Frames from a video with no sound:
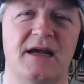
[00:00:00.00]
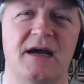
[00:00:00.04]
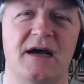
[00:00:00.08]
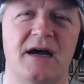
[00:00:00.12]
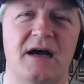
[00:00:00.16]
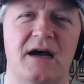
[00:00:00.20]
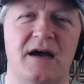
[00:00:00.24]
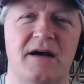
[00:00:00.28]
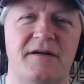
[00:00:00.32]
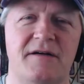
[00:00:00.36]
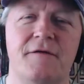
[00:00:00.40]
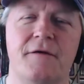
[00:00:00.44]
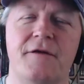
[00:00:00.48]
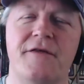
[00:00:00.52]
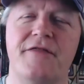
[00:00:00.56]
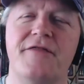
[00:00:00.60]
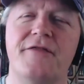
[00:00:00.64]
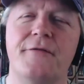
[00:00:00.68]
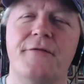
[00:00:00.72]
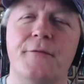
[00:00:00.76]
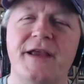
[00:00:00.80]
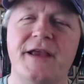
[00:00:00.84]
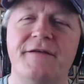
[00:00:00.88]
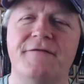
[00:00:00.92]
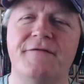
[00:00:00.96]
uh, for
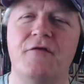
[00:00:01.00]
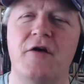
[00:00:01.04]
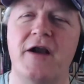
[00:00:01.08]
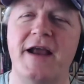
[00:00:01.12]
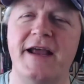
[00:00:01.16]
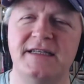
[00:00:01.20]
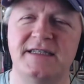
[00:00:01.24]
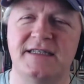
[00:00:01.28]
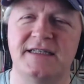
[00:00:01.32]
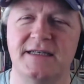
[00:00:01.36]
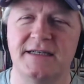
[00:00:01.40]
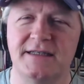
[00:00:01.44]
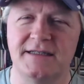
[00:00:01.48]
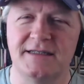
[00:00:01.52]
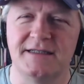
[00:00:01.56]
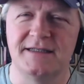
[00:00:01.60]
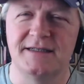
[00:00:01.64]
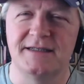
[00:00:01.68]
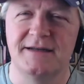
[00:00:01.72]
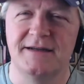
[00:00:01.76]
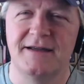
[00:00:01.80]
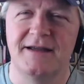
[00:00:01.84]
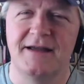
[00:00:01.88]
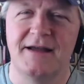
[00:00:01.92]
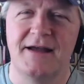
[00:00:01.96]
three
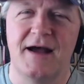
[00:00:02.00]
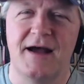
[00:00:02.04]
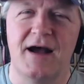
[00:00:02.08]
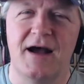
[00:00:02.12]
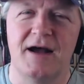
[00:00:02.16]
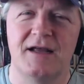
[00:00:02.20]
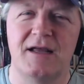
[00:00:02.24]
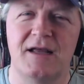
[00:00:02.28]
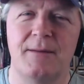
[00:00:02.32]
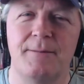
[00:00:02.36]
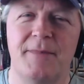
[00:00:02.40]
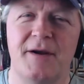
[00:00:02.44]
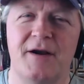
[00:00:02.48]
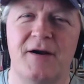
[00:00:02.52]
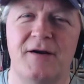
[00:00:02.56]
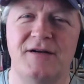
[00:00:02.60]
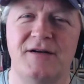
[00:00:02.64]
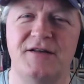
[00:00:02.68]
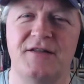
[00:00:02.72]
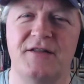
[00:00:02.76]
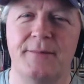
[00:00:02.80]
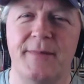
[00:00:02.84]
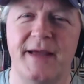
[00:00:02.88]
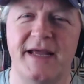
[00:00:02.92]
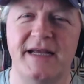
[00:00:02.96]
phrases uh, compared
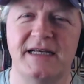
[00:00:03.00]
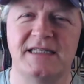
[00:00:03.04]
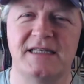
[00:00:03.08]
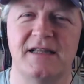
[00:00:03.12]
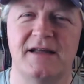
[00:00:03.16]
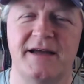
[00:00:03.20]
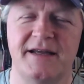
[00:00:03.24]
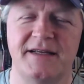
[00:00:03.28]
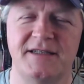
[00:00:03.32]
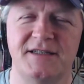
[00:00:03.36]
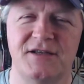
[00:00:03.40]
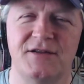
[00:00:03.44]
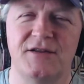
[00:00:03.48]
to the baseline.